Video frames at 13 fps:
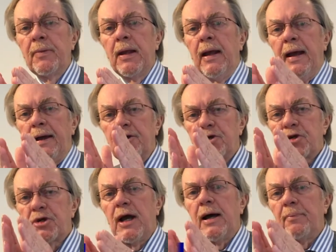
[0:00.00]
and
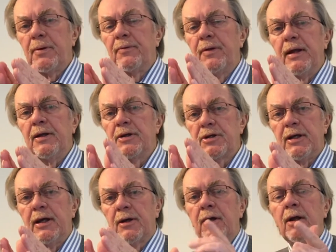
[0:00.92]
sharpen the intent
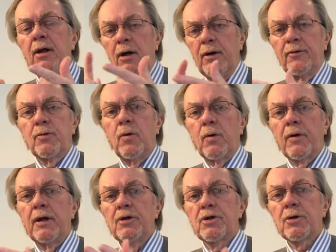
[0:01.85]
of quality
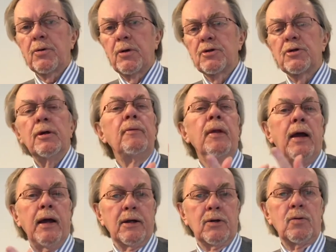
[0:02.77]
assurance
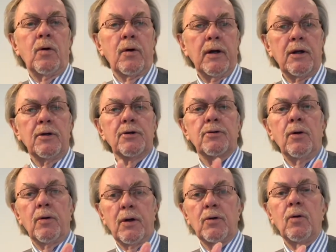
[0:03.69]
and quality control and
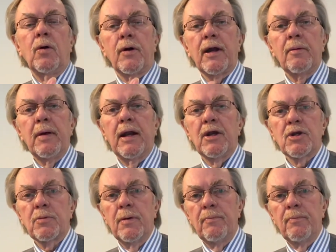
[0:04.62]
quality management.